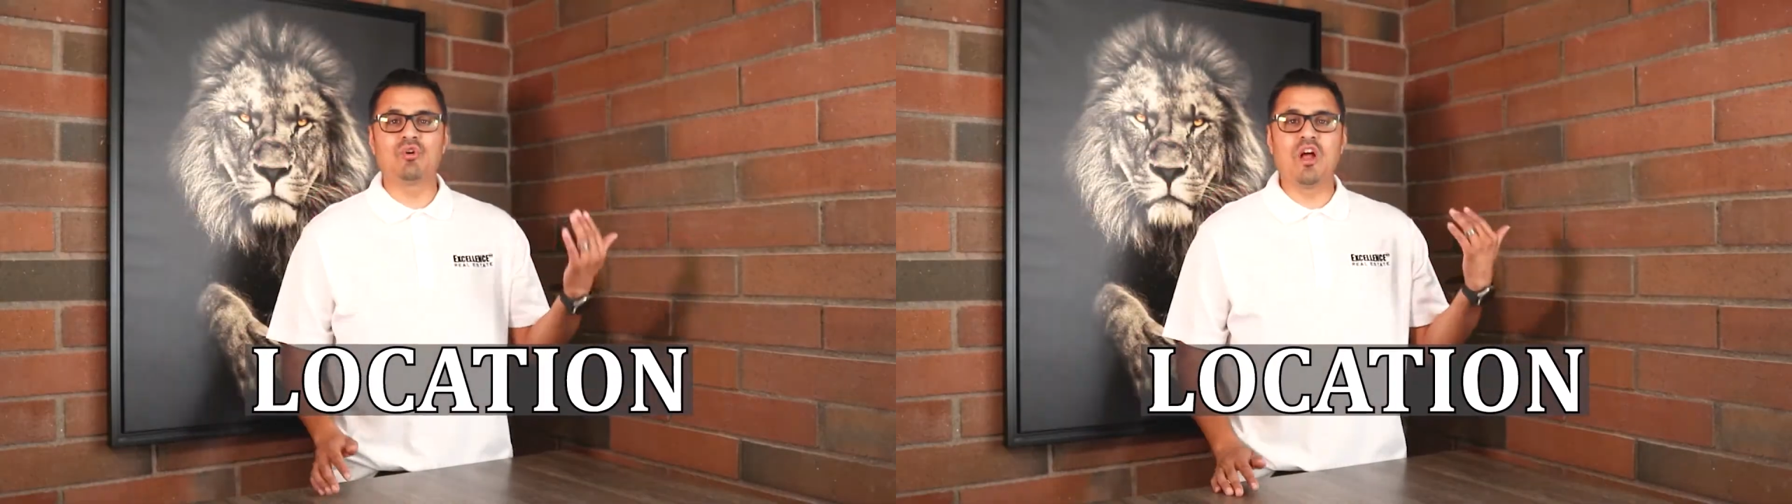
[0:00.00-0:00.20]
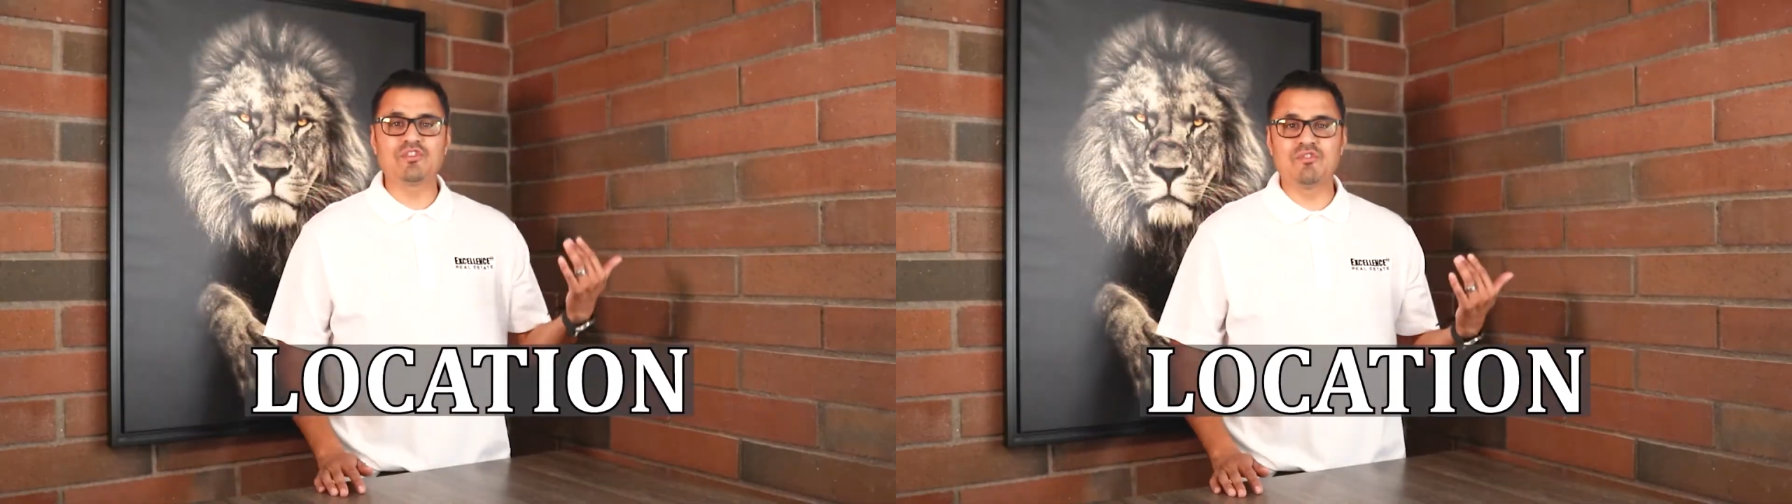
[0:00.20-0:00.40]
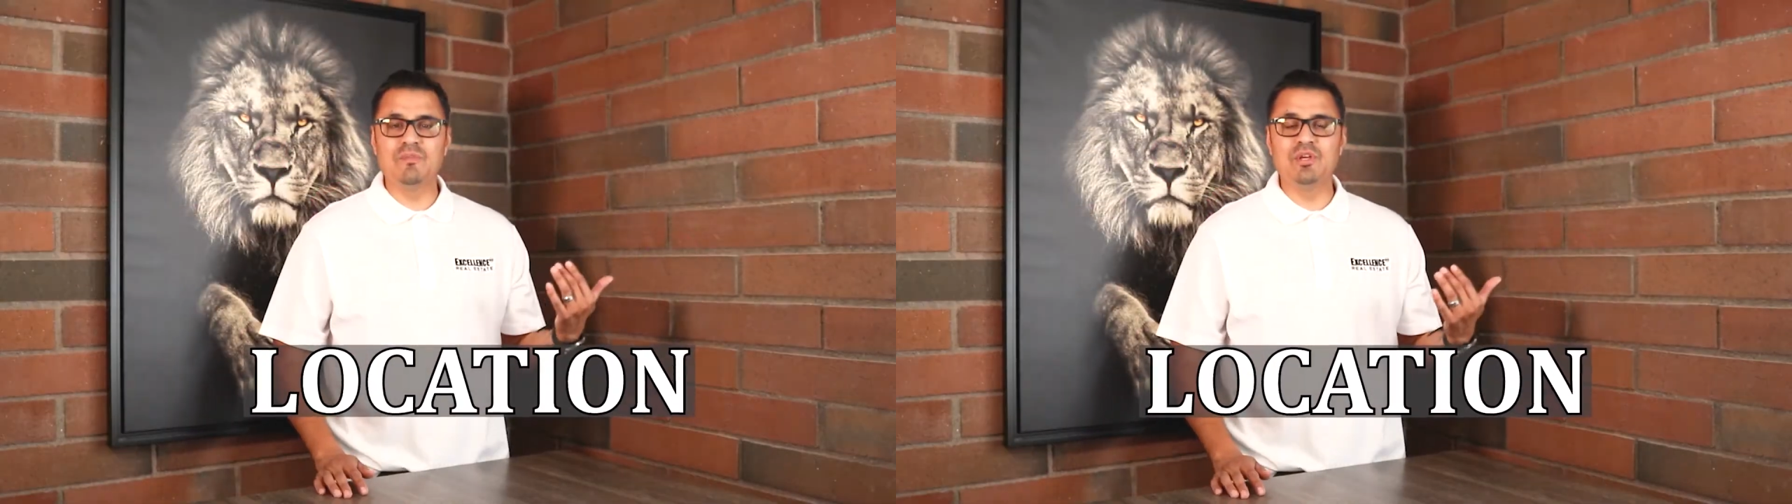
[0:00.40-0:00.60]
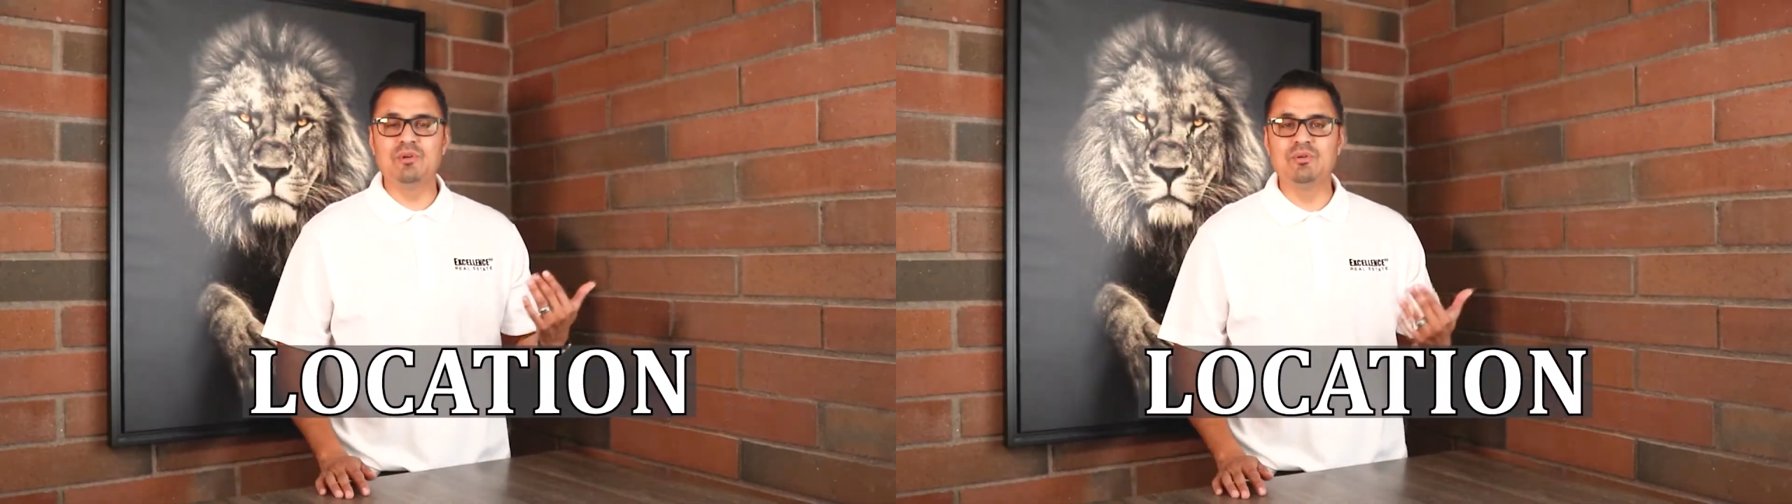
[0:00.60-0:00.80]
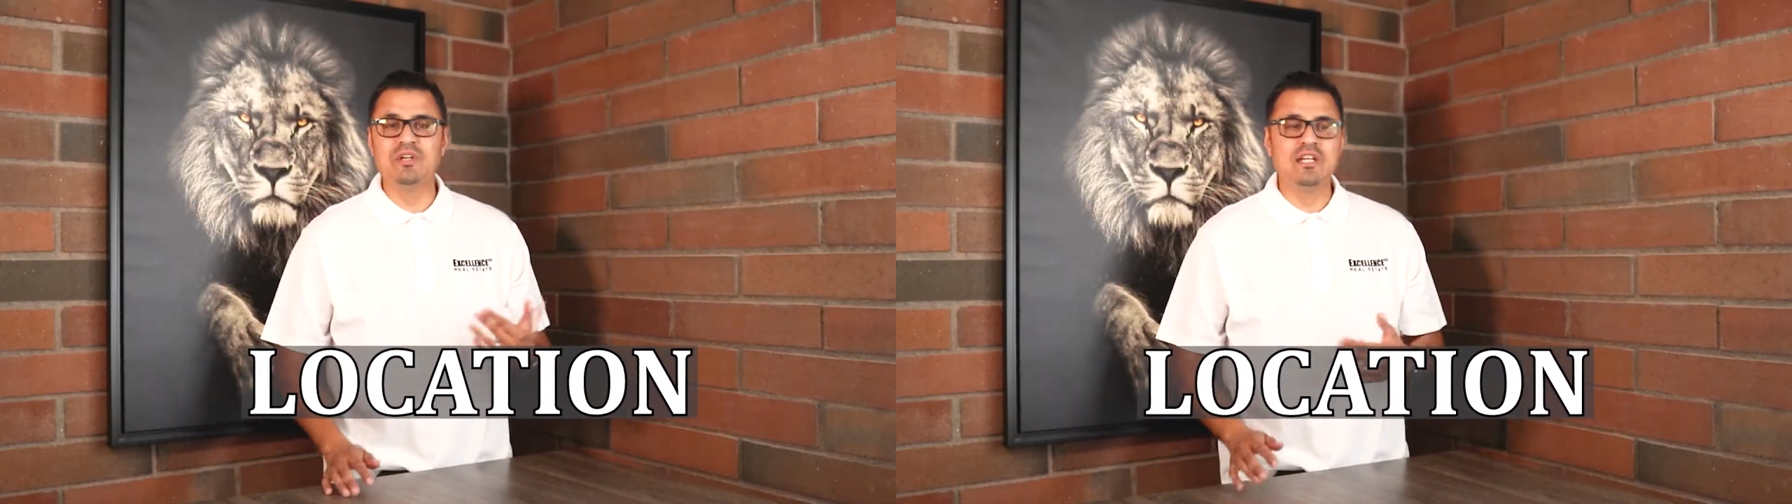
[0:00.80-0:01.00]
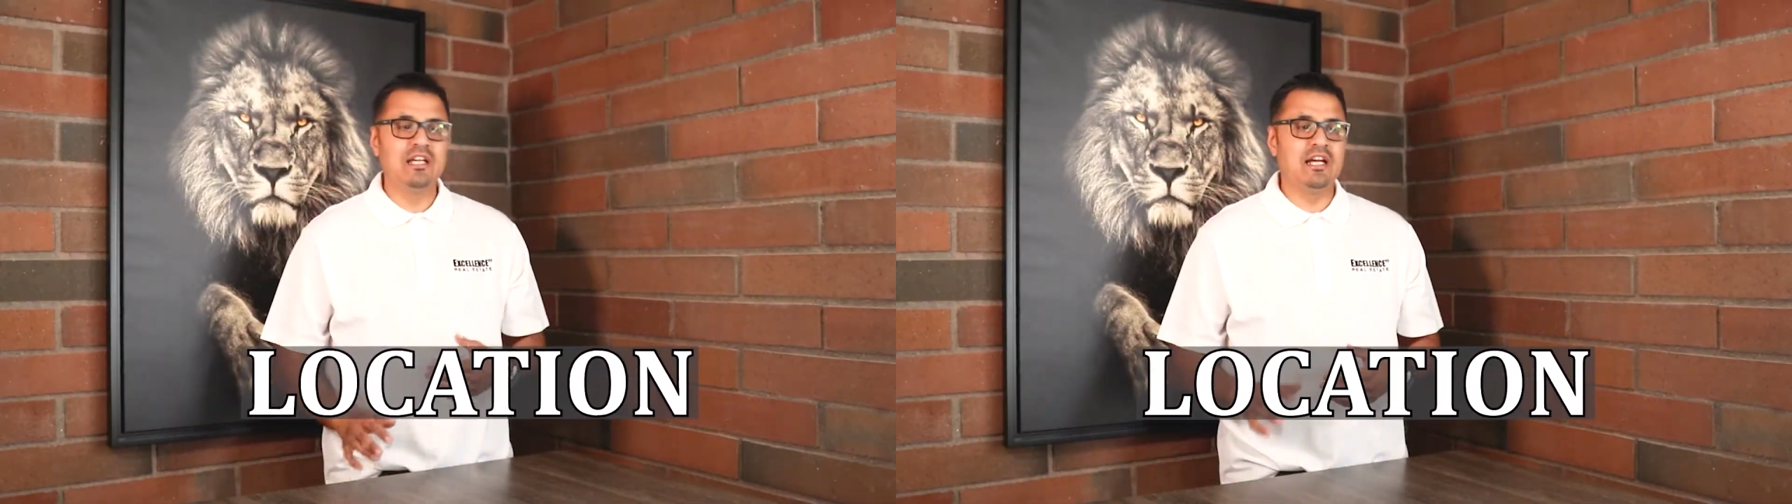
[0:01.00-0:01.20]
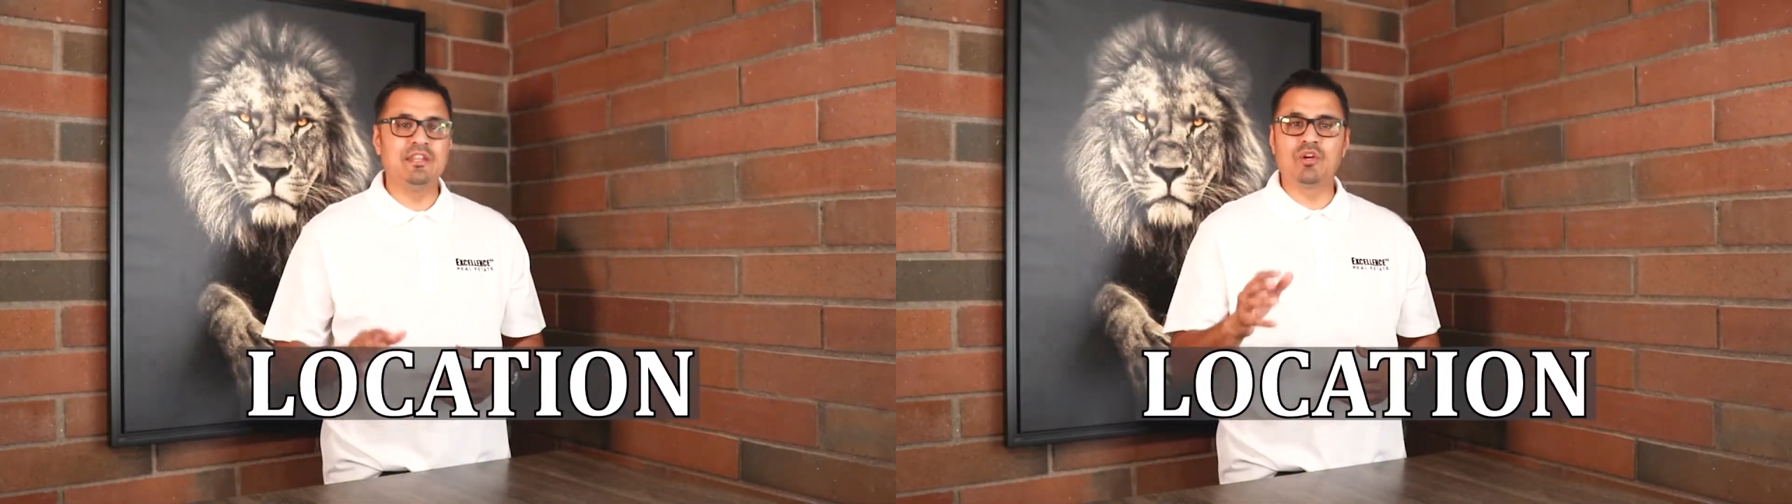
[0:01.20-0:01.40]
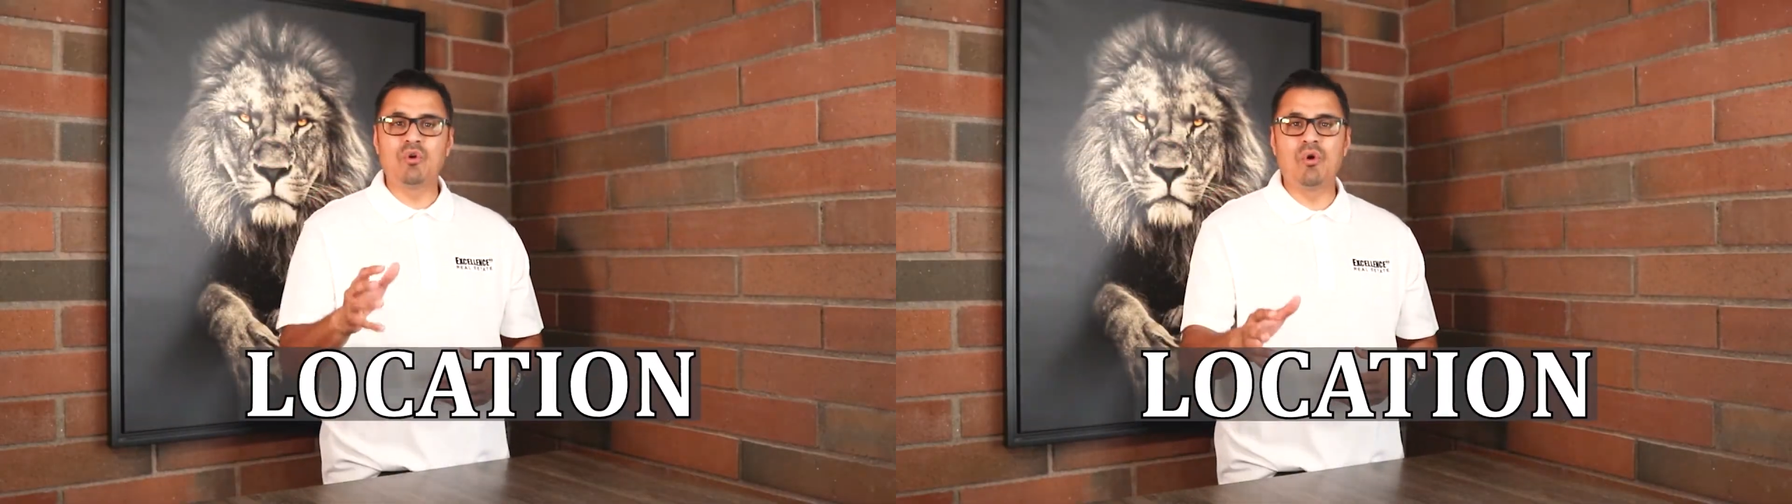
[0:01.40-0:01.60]
across from you,
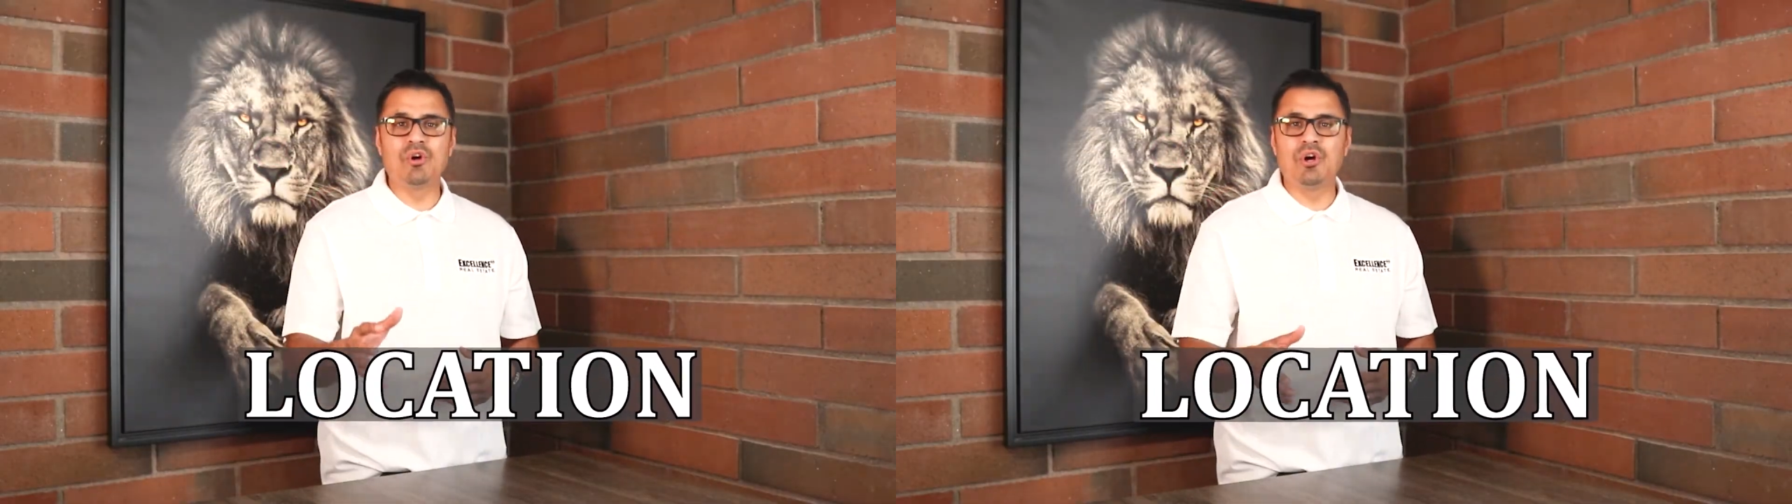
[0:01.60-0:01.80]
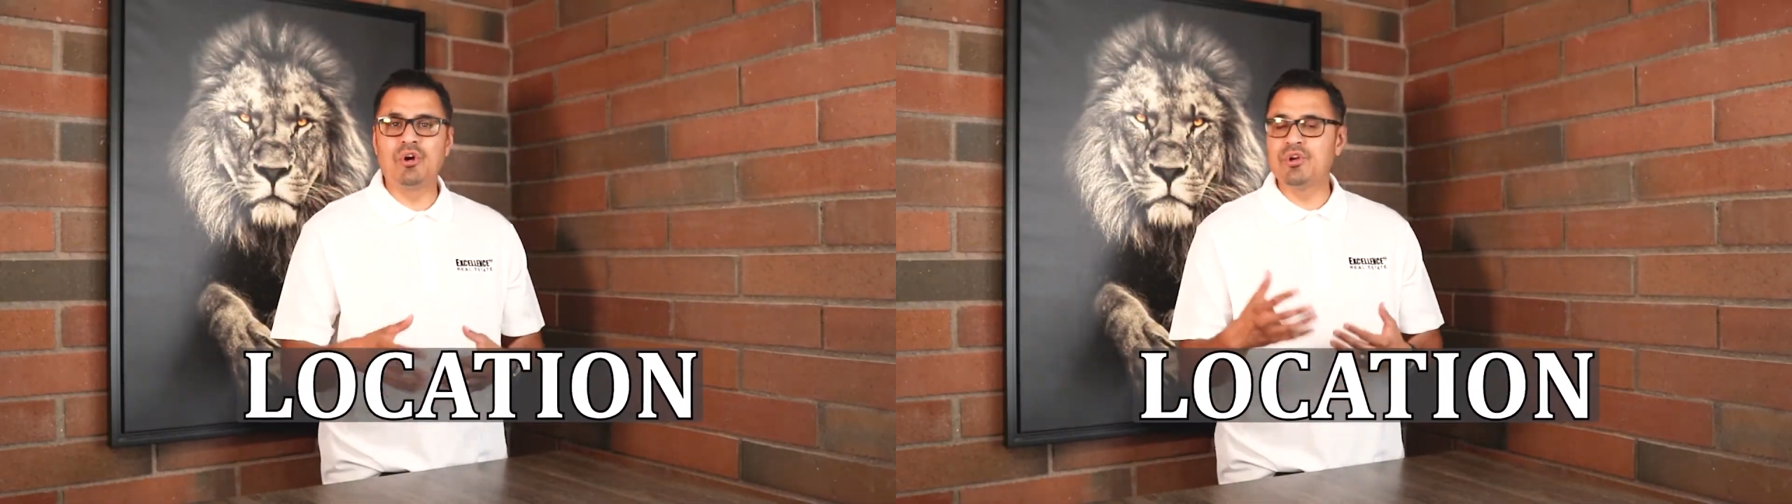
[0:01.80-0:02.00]
in the corner,